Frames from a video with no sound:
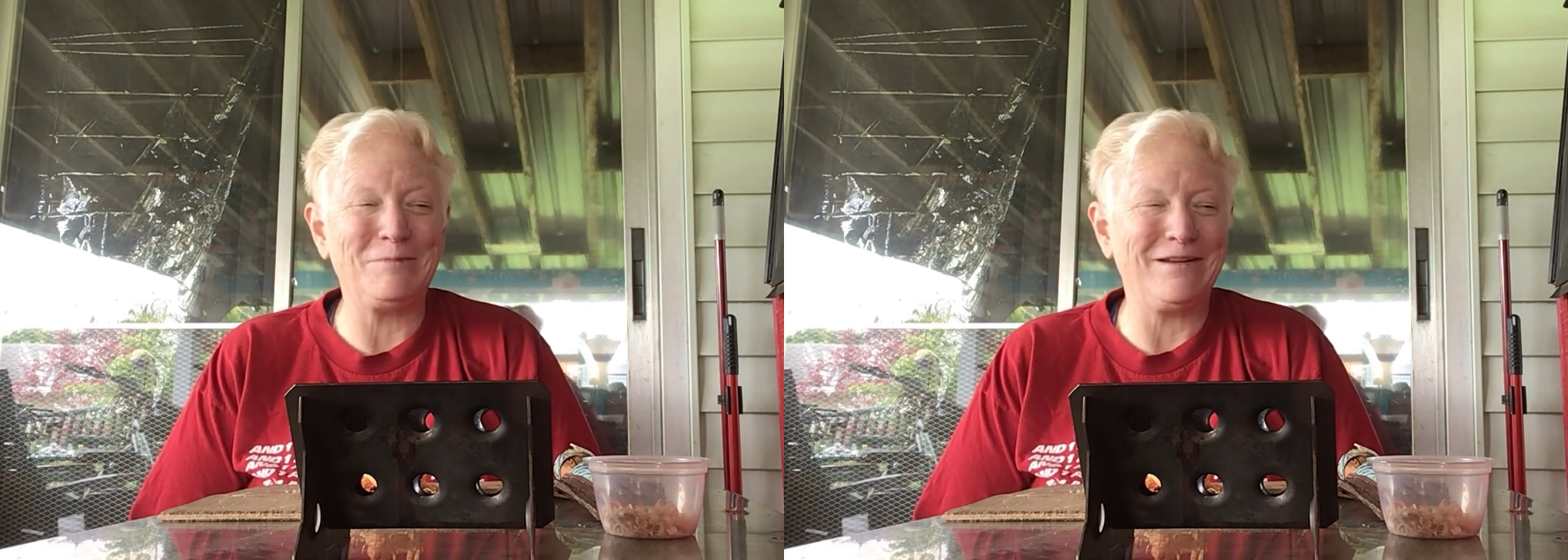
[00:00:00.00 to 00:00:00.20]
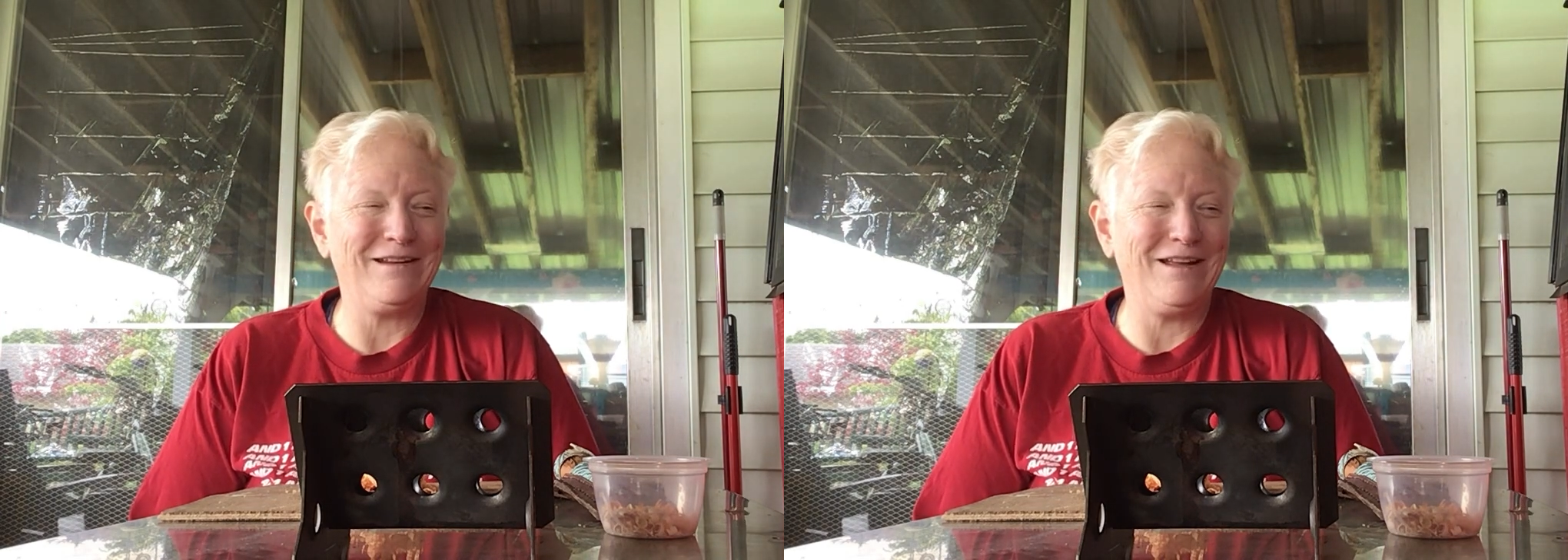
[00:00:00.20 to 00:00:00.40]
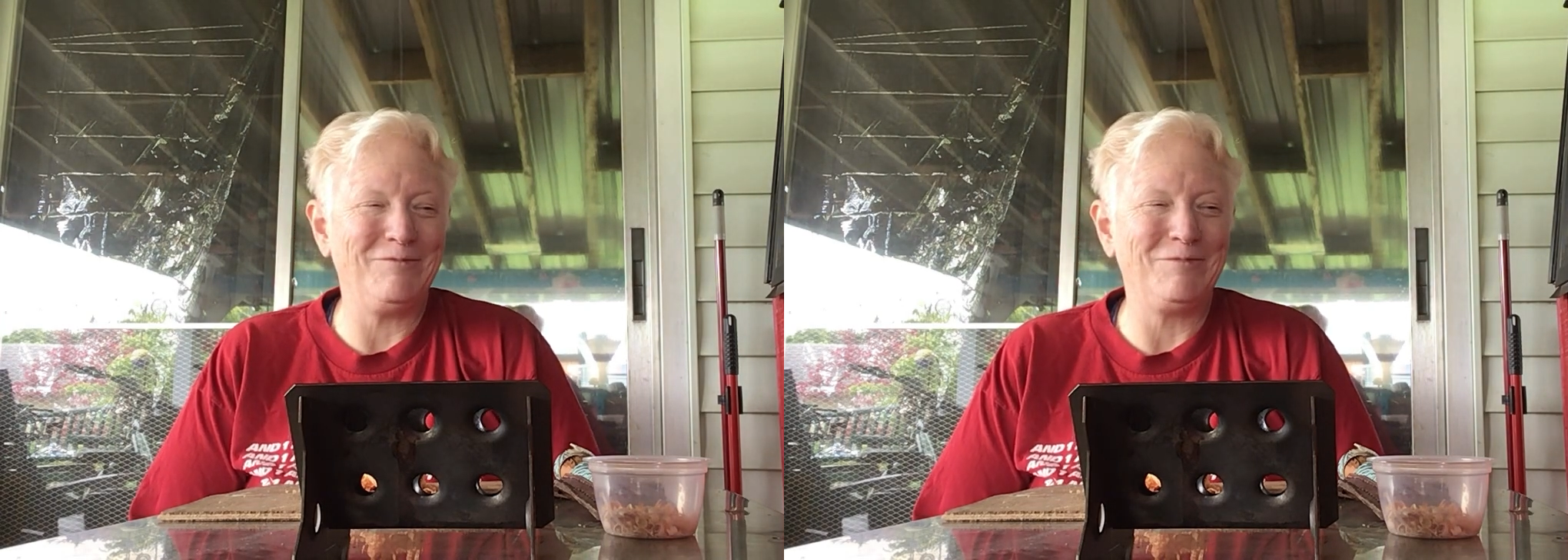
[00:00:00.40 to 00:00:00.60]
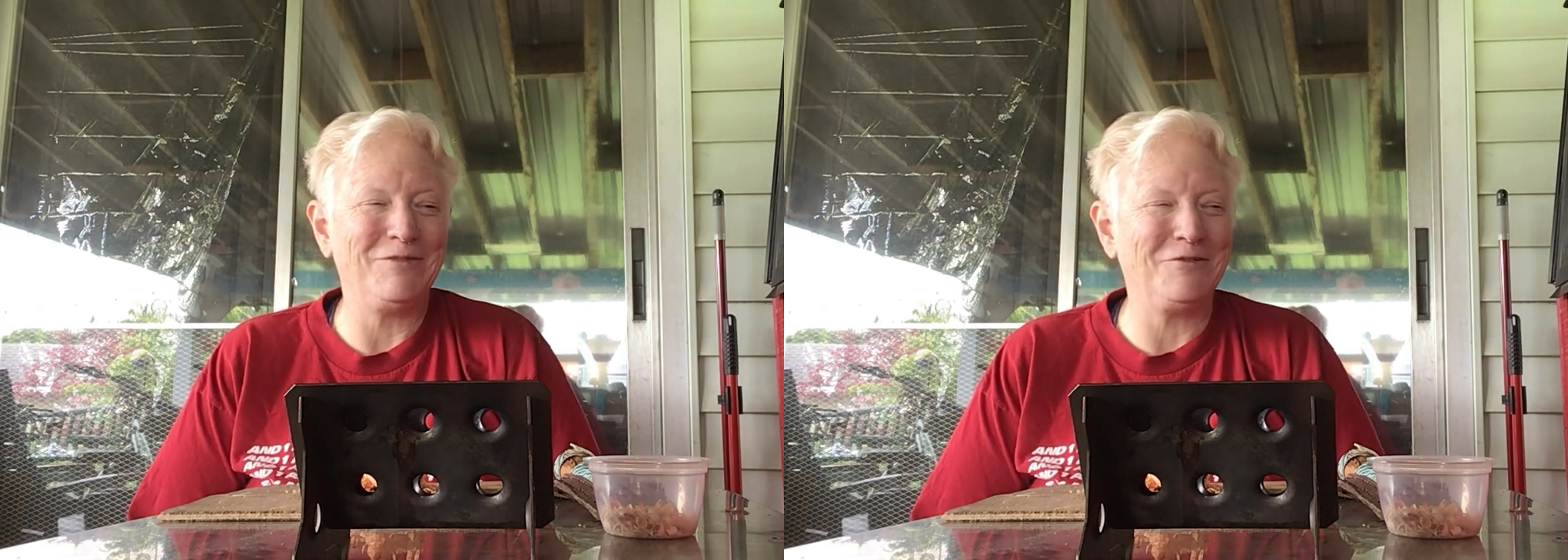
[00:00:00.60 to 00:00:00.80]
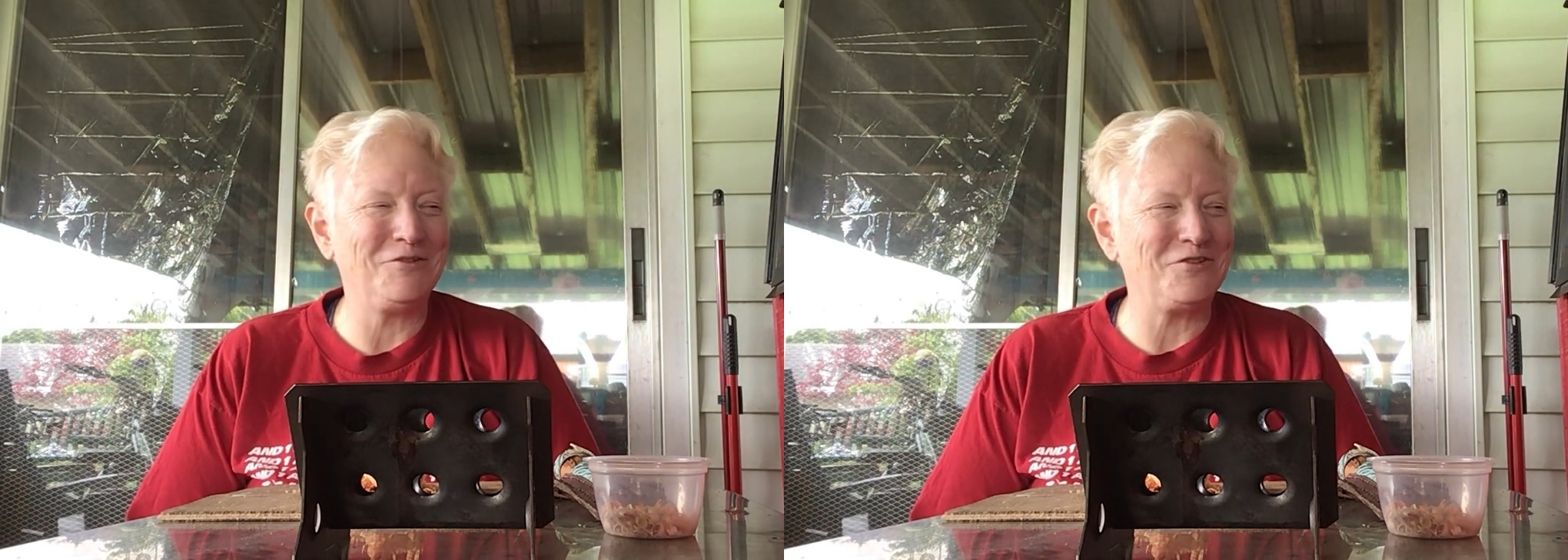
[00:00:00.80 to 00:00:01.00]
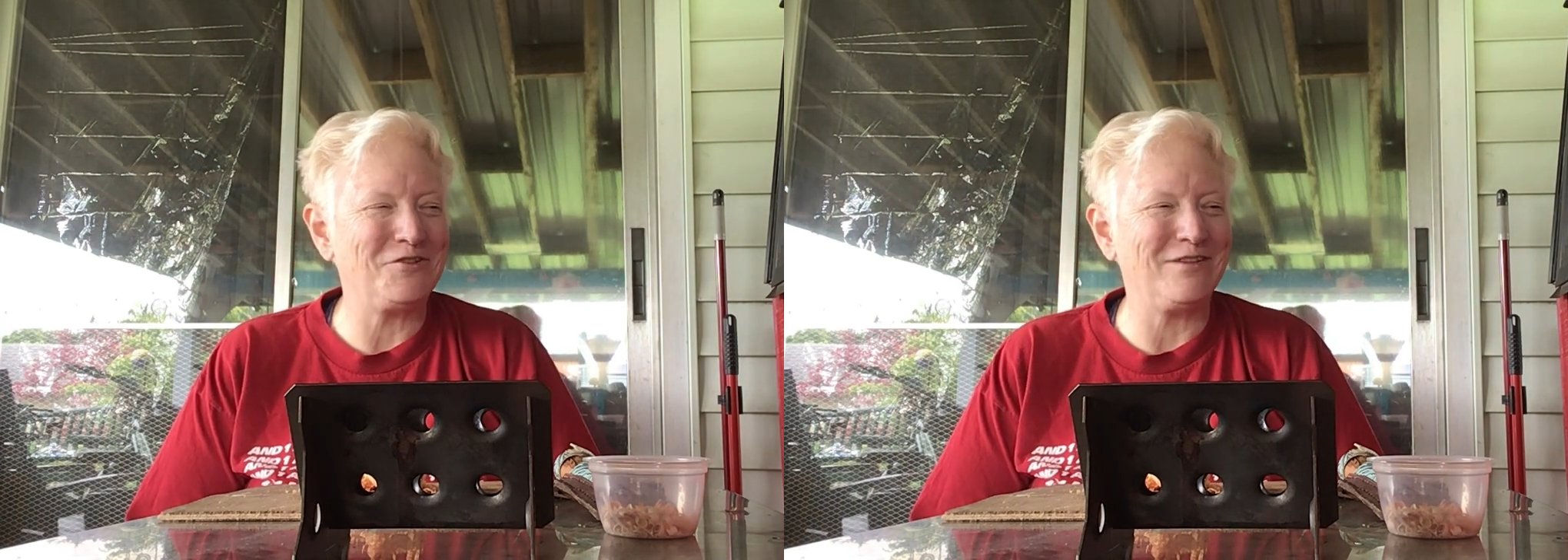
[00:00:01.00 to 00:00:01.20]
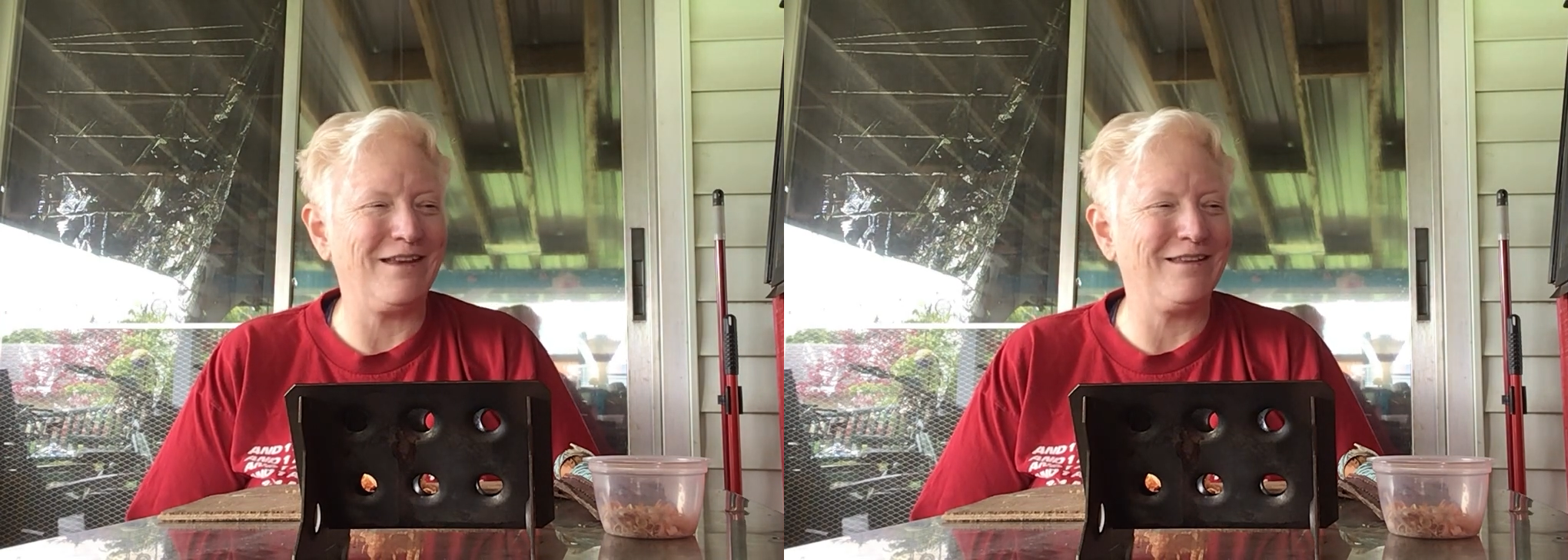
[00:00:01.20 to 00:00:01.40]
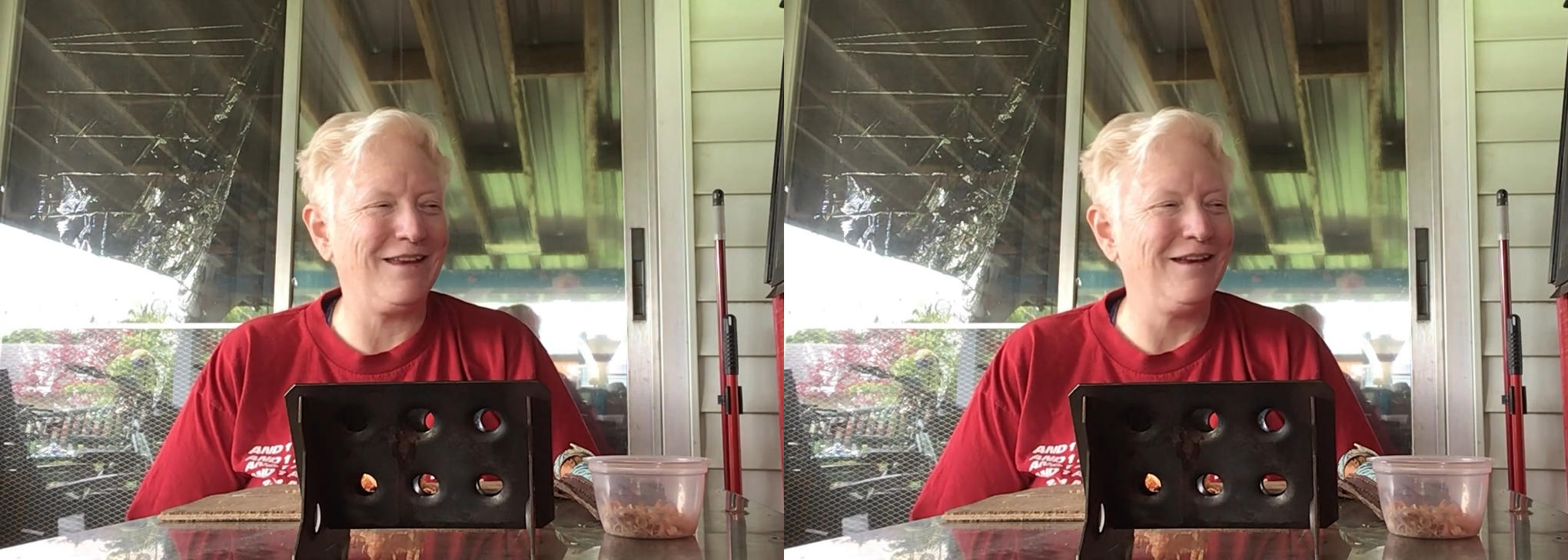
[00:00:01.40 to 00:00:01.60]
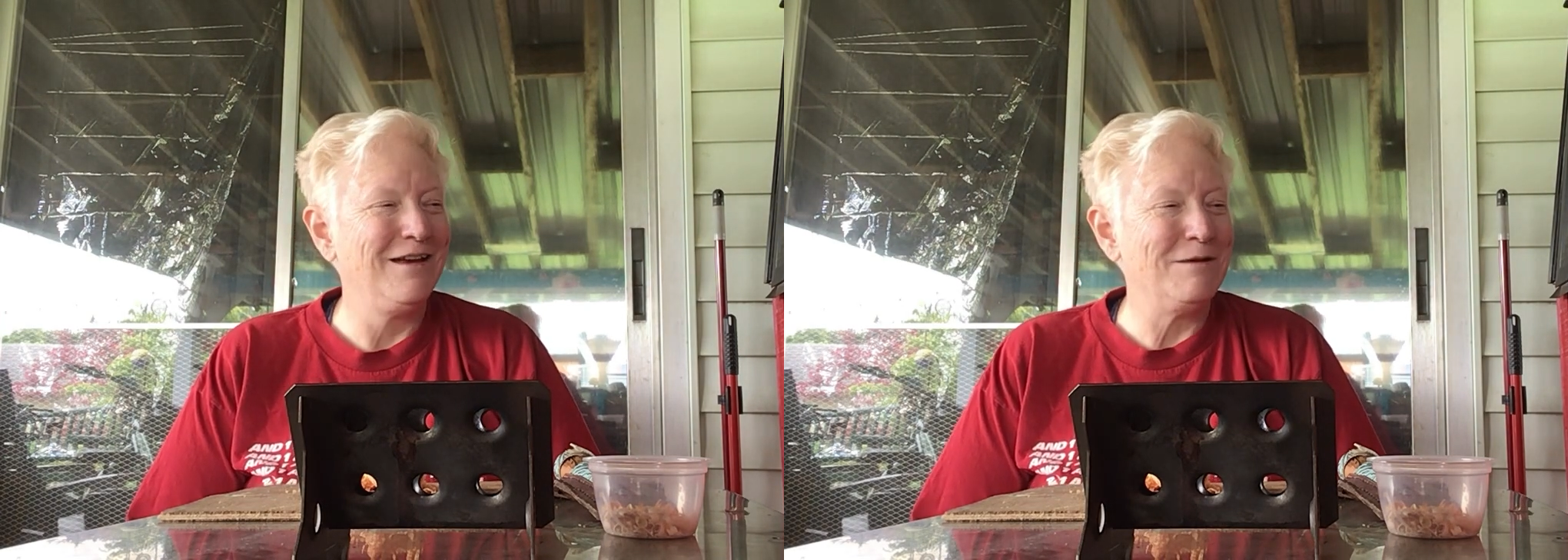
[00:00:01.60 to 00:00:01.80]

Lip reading: I did have nurses and that thing.